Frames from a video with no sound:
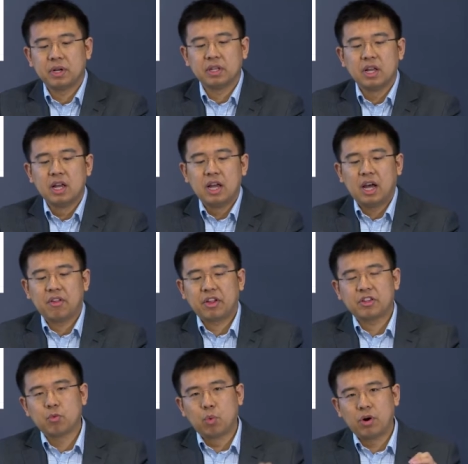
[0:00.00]
But I
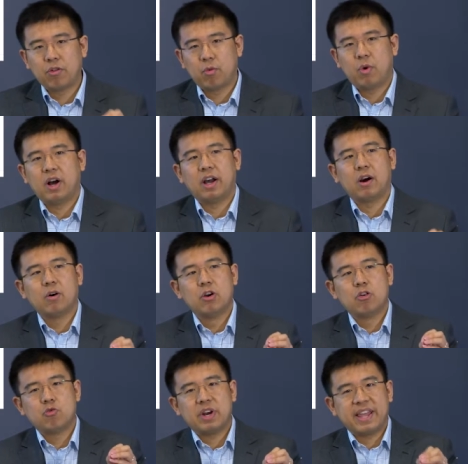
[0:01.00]
think it's worthwhile
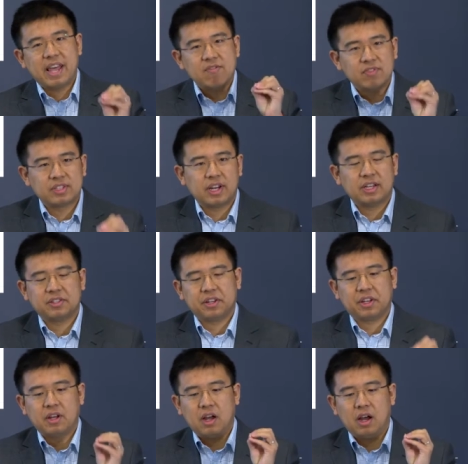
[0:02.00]
really emphasizing